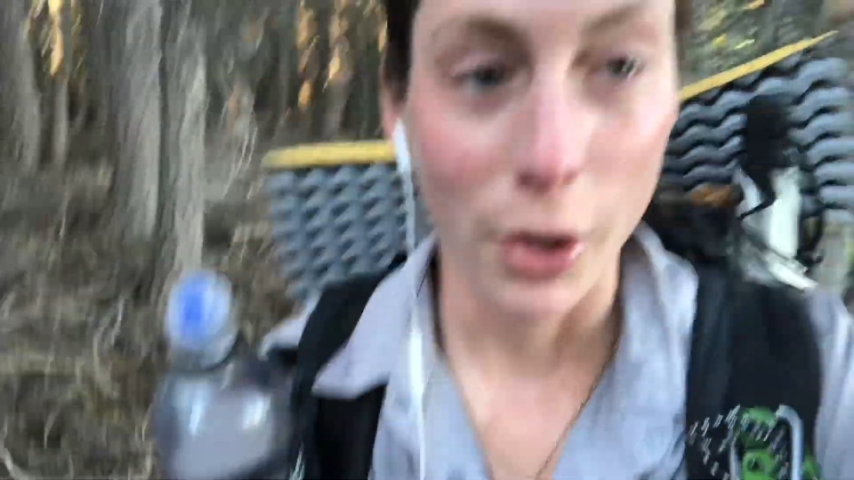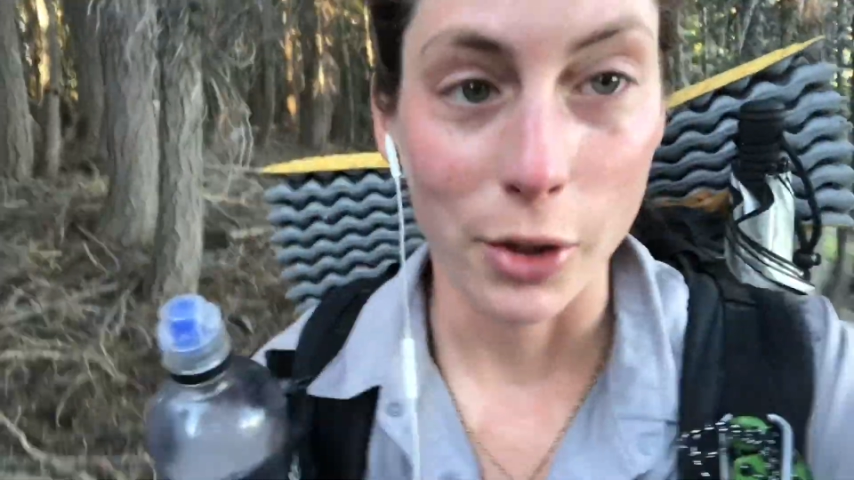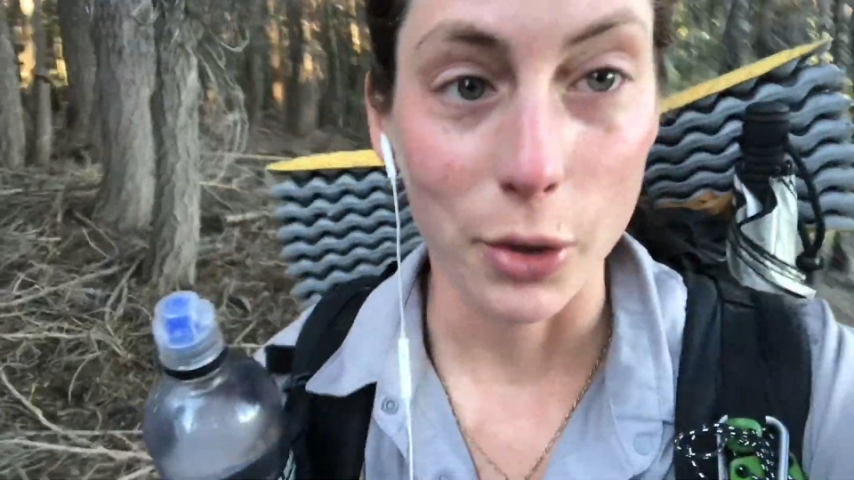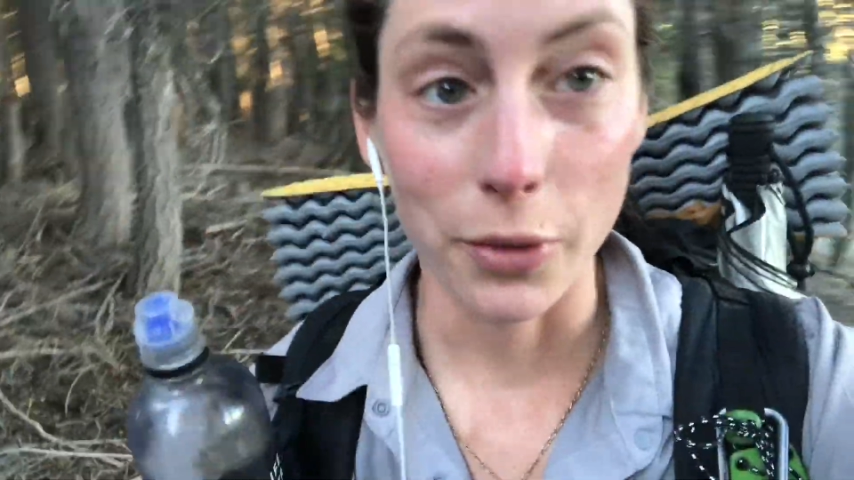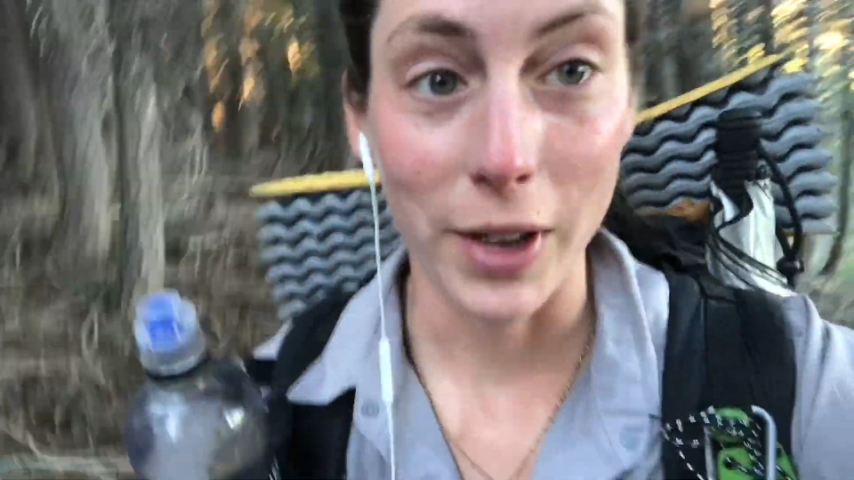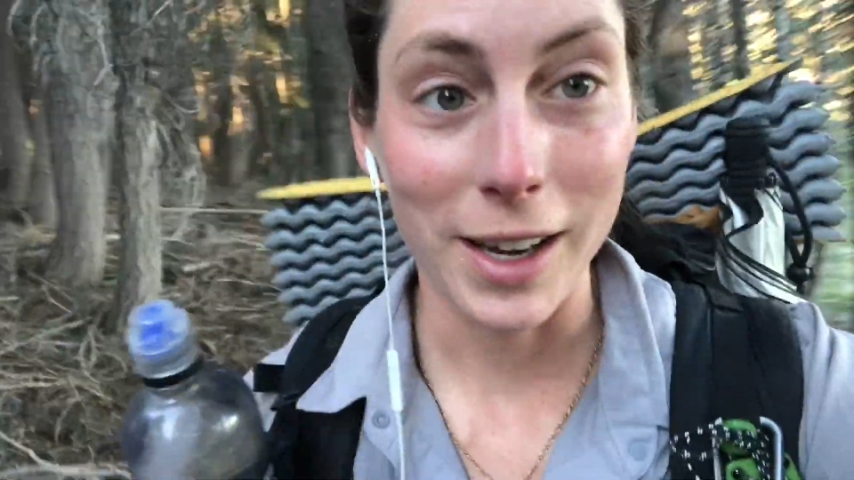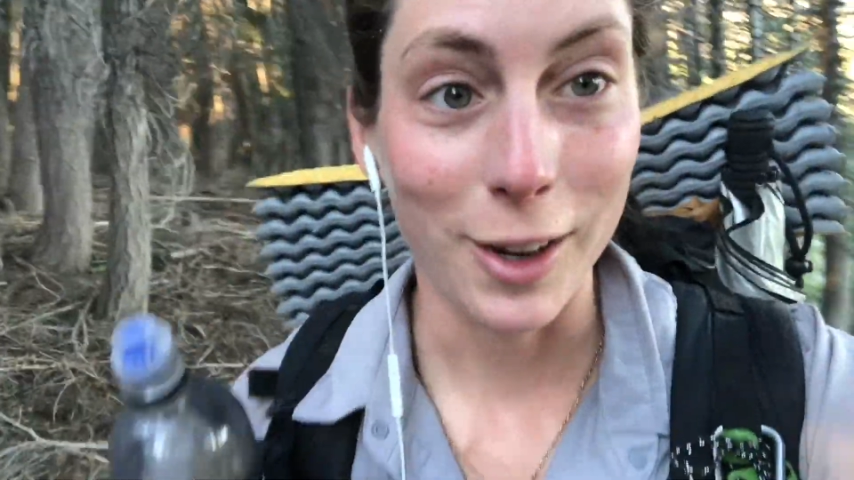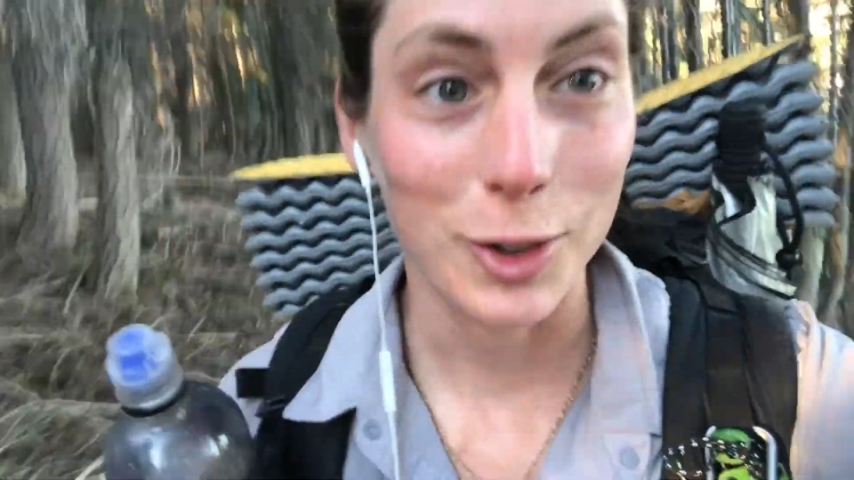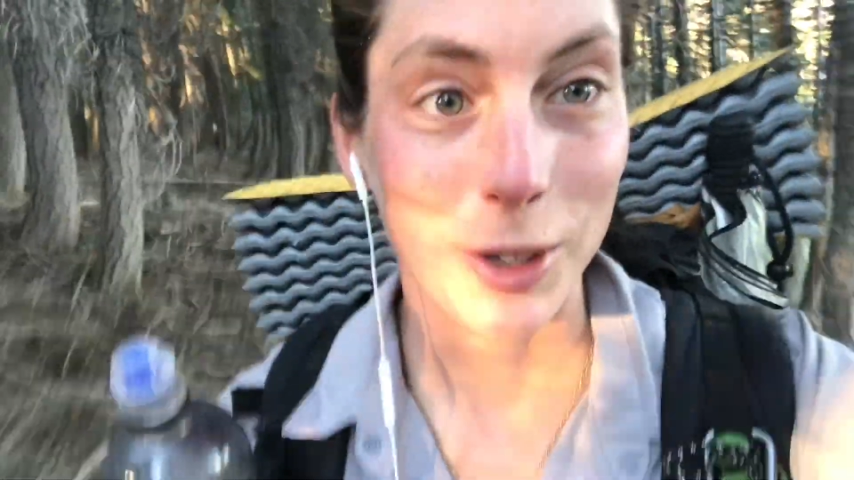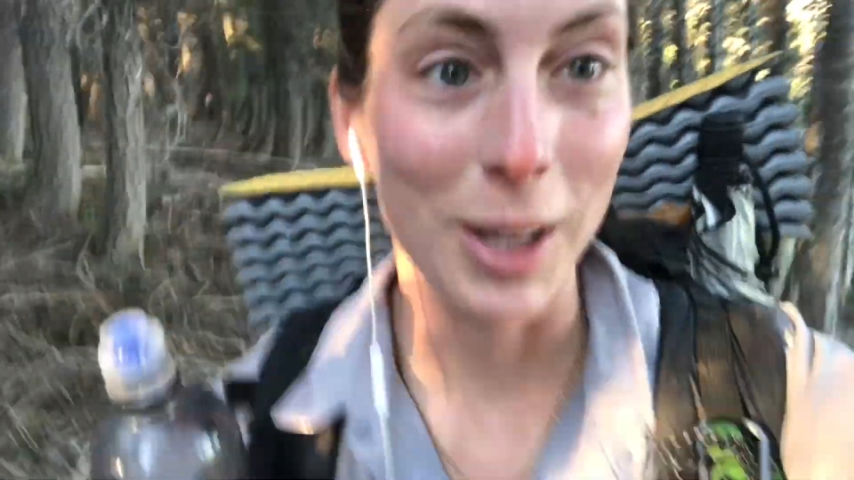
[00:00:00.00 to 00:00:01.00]
You'll find
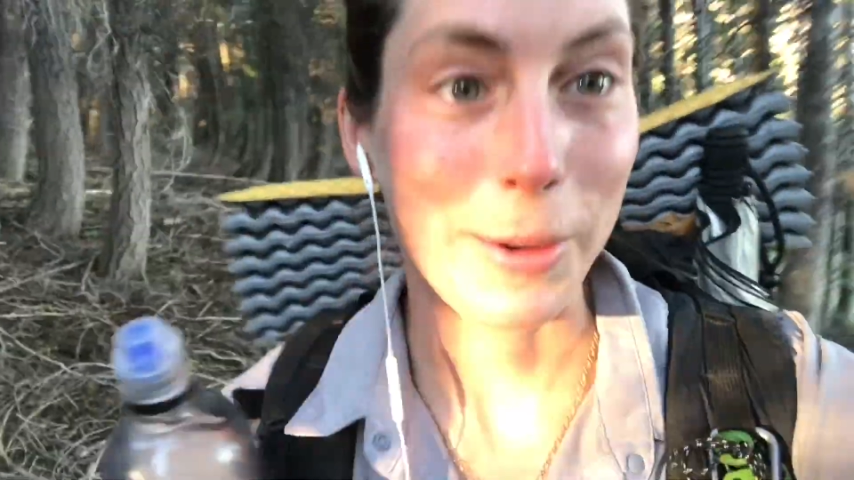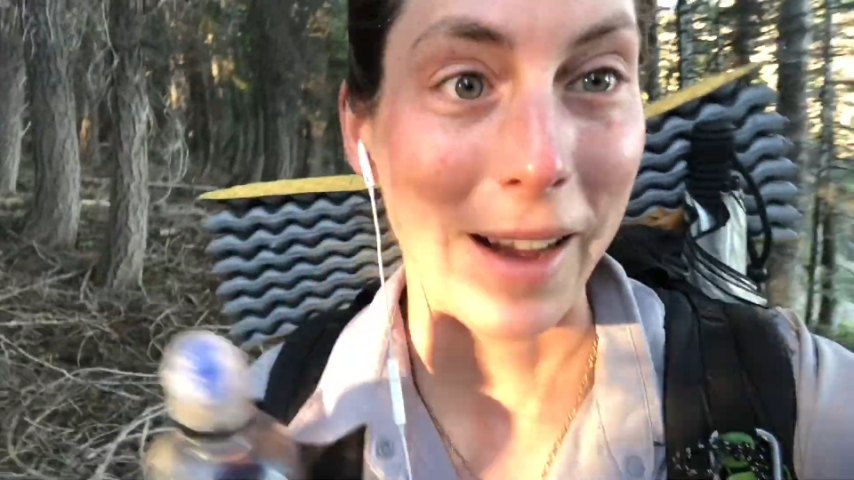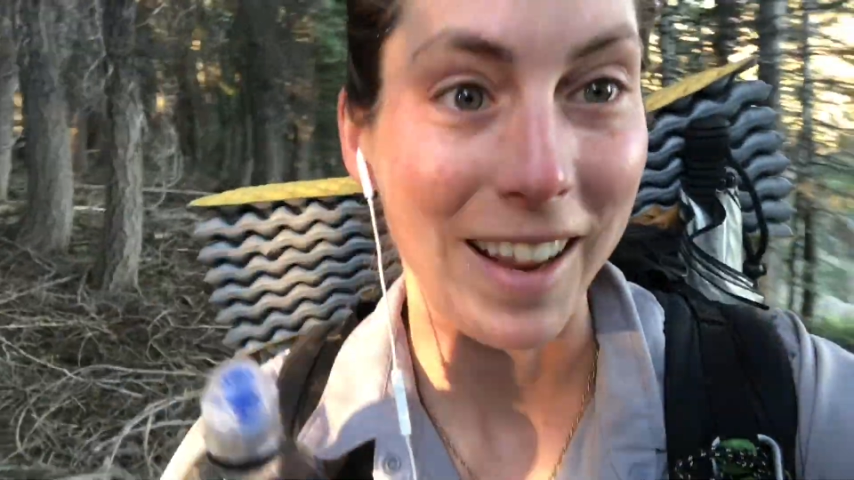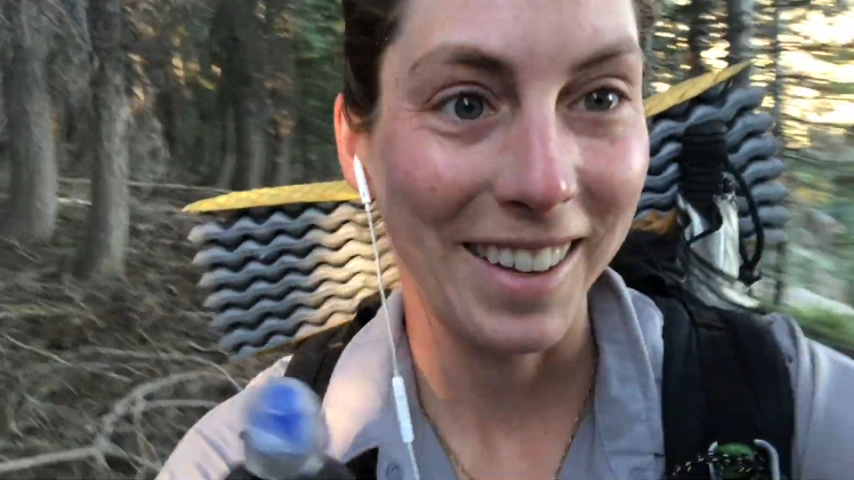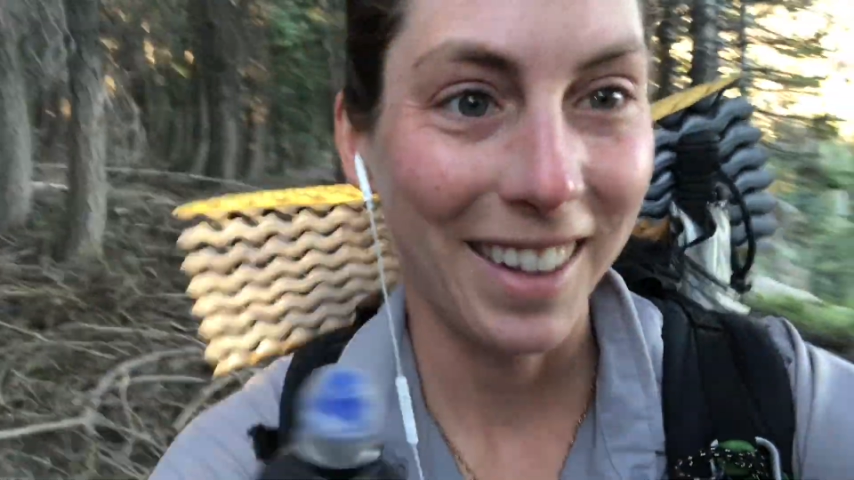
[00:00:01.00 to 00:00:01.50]
out shortly why.